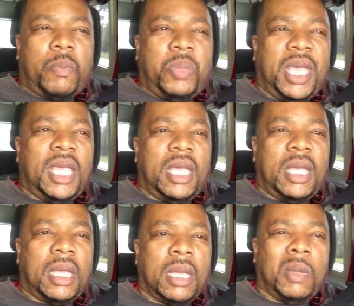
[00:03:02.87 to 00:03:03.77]

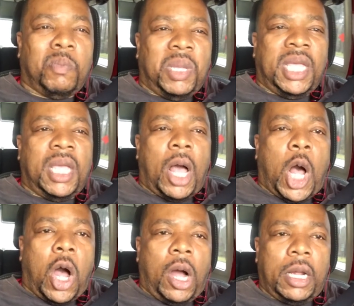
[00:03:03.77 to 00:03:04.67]
P D
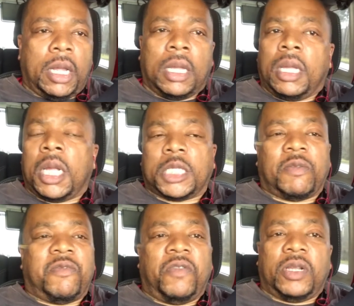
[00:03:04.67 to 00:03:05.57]
R is
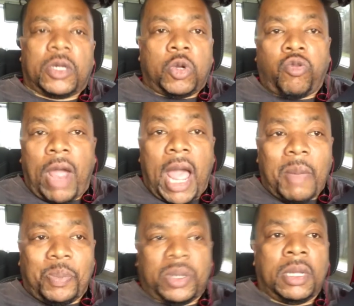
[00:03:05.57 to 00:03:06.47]
full of
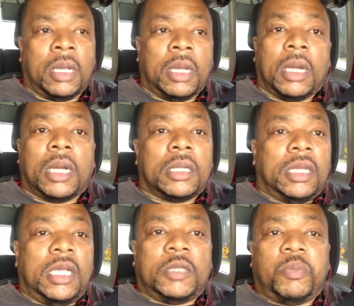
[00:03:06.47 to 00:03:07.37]
crap.
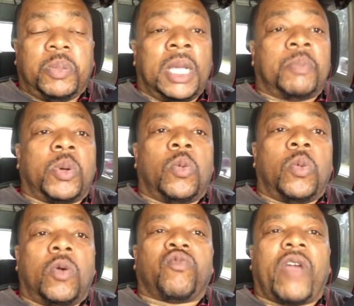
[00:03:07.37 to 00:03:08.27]
These people
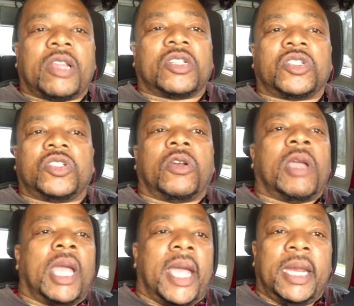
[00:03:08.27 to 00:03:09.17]
will register
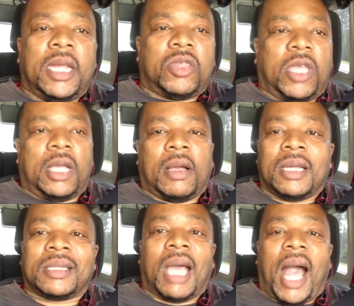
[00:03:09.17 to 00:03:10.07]
anything.
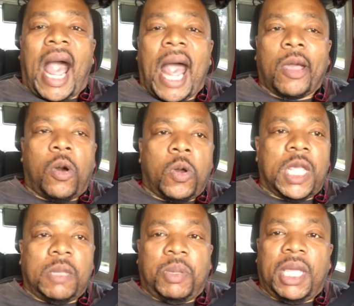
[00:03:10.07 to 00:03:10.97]
The I O
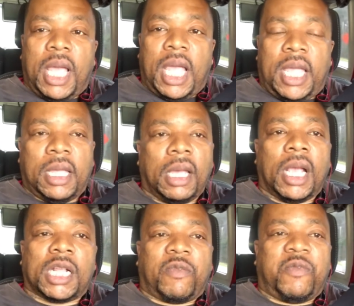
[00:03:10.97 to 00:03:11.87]
E B A
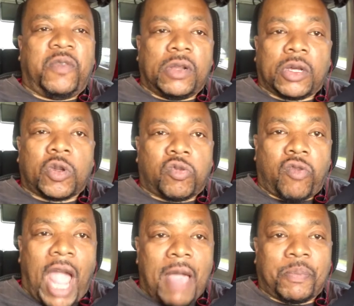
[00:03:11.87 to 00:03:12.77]
is full of
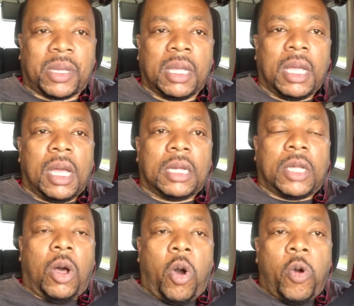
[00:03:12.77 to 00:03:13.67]
crap.
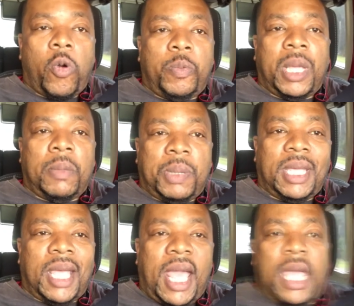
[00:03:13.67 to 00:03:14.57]
The O B B
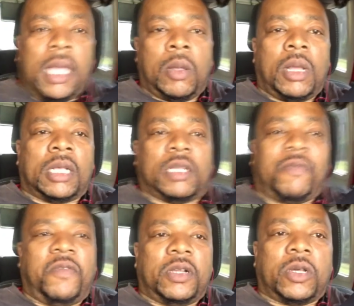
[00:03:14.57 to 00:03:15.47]
A is
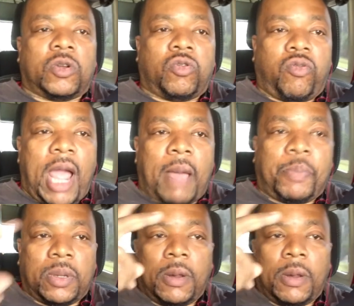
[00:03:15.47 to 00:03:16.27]
full of crap.